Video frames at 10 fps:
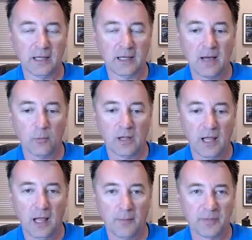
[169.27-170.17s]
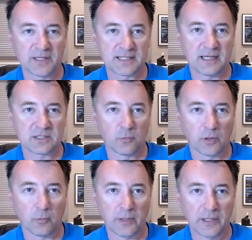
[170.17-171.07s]
that will help us get to
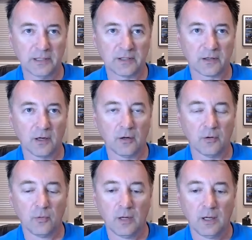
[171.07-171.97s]
where we need to go.